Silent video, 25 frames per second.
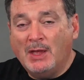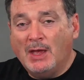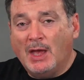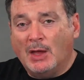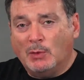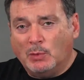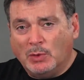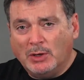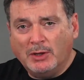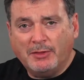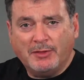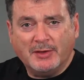
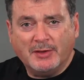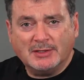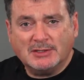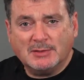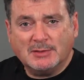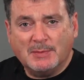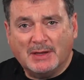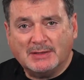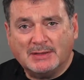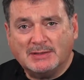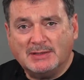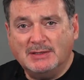And one of the things
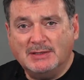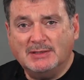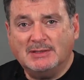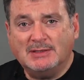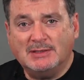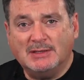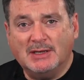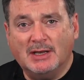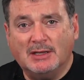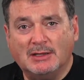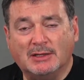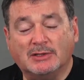about
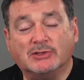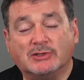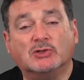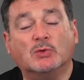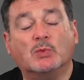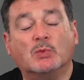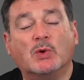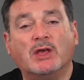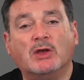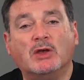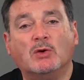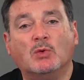TTL is the
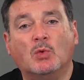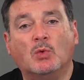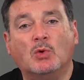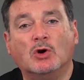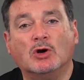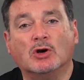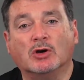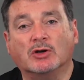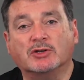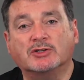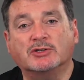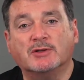way it
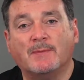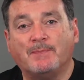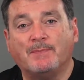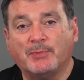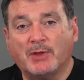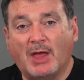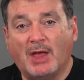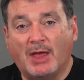works,